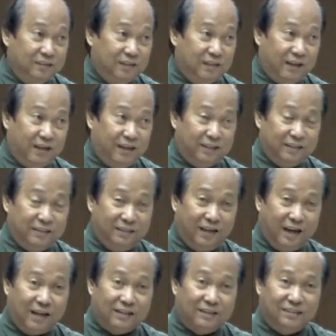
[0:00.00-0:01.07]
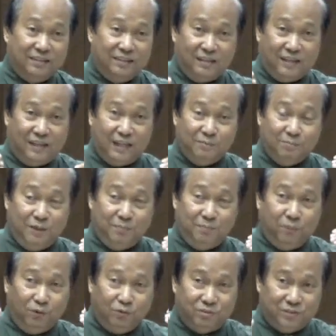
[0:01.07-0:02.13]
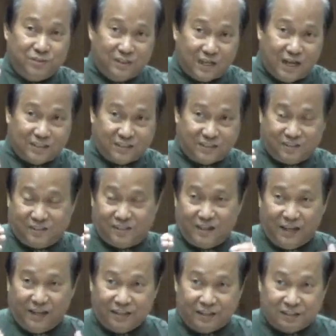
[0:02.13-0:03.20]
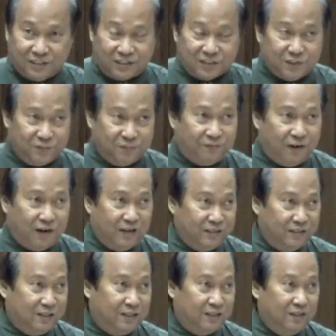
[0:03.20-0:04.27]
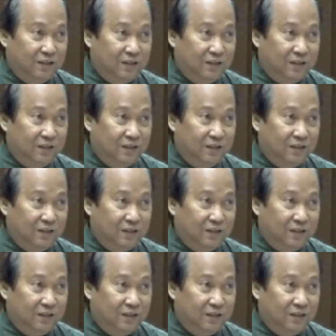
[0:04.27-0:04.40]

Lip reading: and God can be both just and the justifier